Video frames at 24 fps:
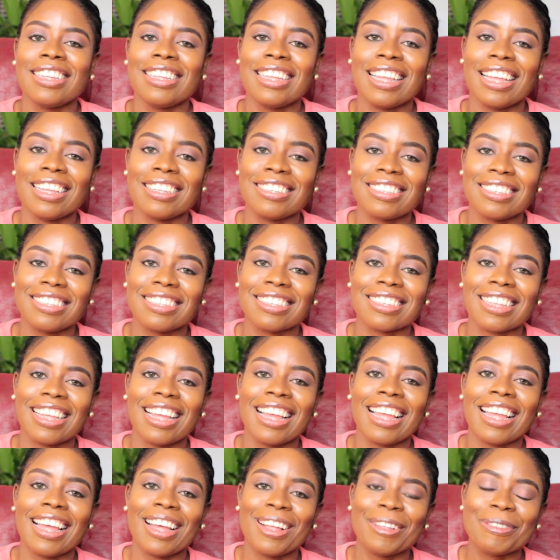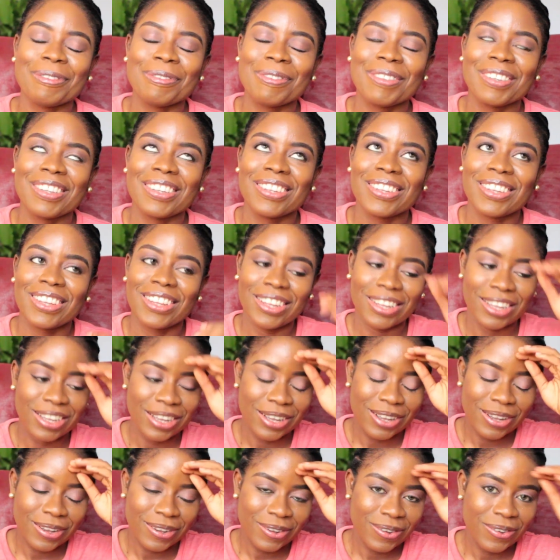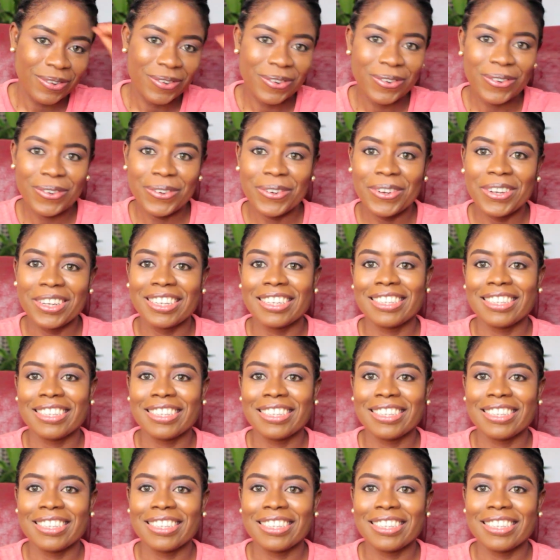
Yes, I am. Whew.